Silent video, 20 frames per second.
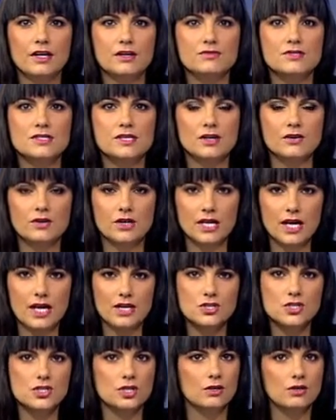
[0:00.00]
That of
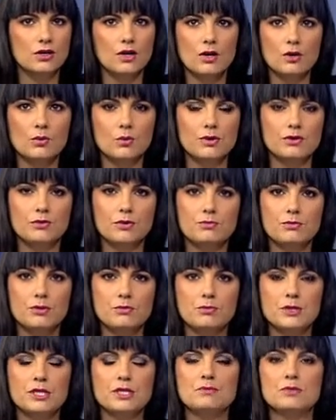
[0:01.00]
segregation, whether it
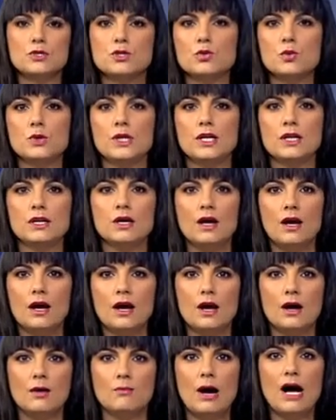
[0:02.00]
be between
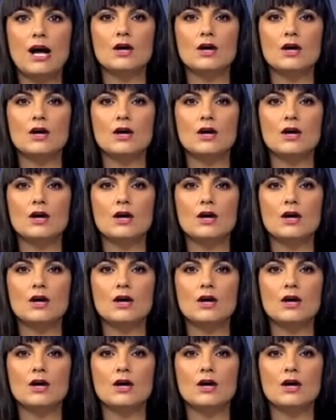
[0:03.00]
um,